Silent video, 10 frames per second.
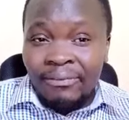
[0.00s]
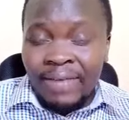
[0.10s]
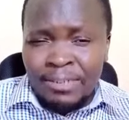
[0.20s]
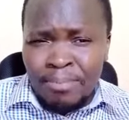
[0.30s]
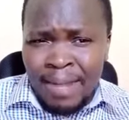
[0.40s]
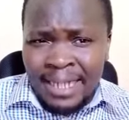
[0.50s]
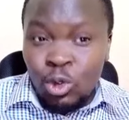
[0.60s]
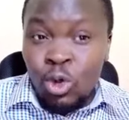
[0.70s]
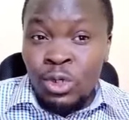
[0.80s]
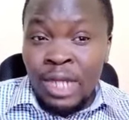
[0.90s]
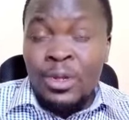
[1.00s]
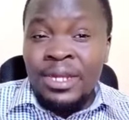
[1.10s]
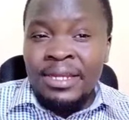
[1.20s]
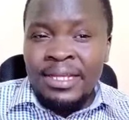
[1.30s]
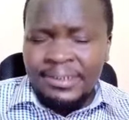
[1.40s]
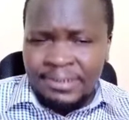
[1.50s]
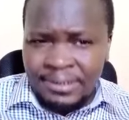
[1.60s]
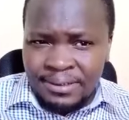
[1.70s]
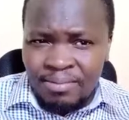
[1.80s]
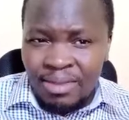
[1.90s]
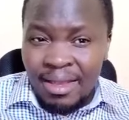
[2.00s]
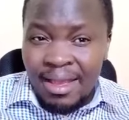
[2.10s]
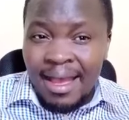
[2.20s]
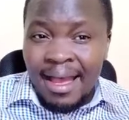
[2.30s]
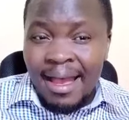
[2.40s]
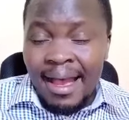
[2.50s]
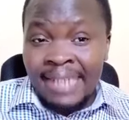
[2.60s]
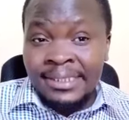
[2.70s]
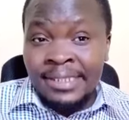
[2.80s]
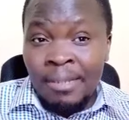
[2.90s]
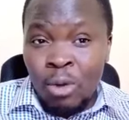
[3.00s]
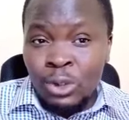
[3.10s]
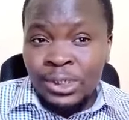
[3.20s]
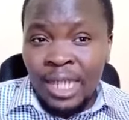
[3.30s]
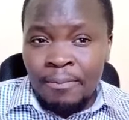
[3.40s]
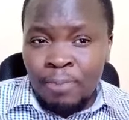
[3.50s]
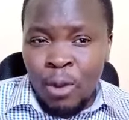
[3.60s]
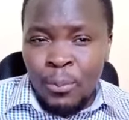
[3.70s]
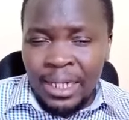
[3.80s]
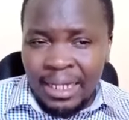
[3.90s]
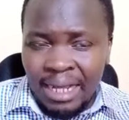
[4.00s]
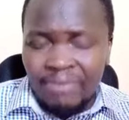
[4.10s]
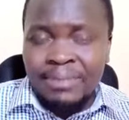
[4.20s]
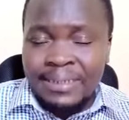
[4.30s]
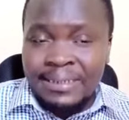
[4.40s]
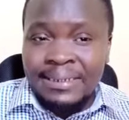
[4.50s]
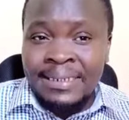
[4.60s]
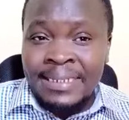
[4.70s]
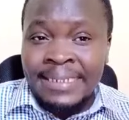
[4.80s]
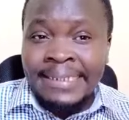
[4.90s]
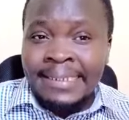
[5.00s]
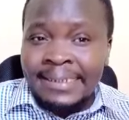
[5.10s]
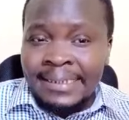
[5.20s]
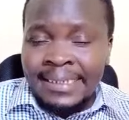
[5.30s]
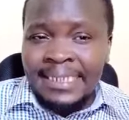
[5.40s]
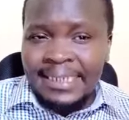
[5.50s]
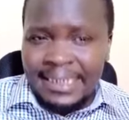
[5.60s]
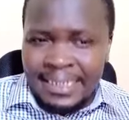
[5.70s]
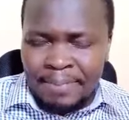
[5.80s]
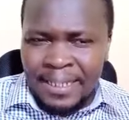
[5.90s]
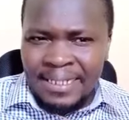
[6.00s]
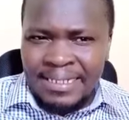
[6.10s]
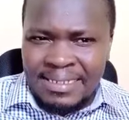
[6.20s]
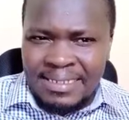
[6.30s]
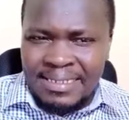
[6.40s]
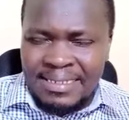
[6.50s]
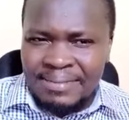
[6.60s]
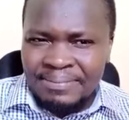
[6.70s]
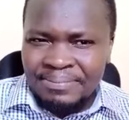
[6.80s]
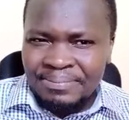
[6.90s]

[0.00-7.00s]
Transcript: that might go down in history as the most unpopular government since independence.